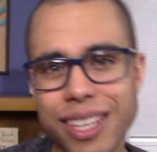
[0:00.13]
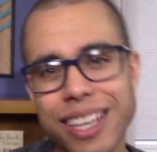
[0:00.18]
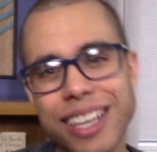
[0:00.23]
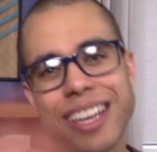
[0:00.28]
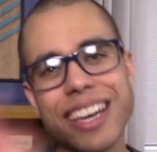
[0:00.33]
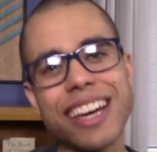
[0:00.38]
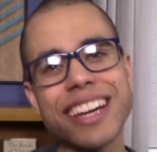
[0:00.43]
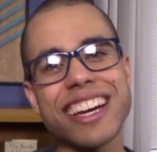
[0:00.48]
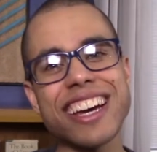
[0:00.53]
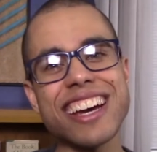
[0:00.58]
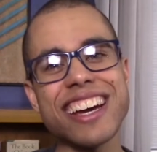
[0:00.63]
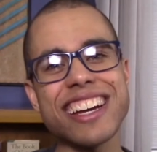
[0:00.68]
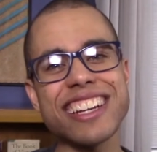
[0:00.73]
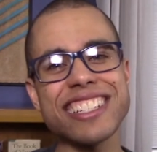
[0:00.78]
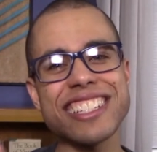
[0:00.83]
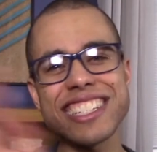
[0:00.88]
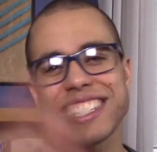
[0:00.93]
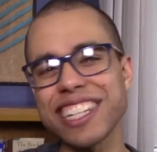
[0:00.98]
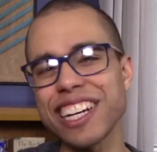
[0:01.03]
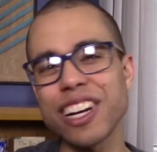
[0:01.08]
Hi
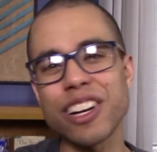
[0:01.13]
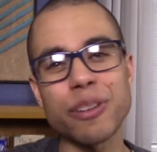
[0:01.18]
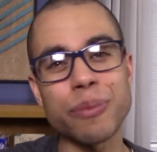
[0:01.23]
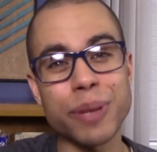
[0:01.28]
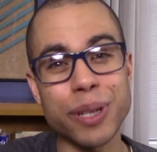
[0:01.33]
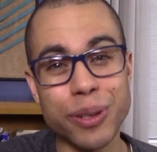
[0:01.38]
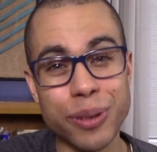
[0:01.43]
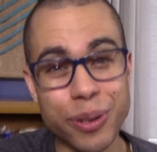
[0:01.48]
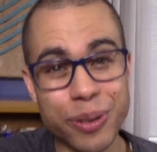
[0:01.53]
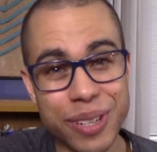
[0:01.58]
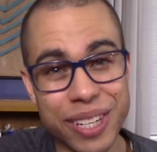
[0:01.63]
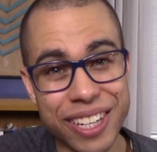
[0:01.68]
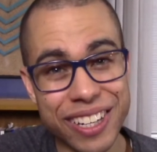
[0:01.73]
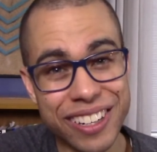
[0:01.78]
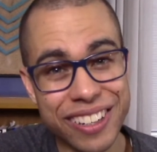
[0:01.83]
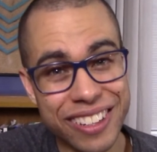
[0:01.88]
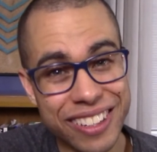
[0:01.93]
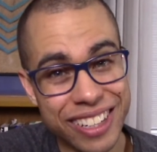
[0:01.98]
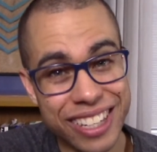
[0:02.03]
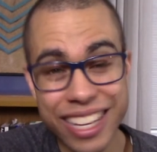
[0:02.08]
guys, it's Aaron McGrew
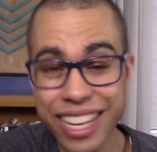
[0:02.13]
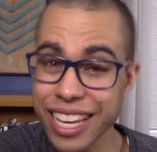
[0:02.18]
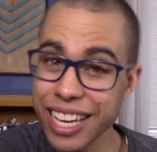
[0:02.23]
here.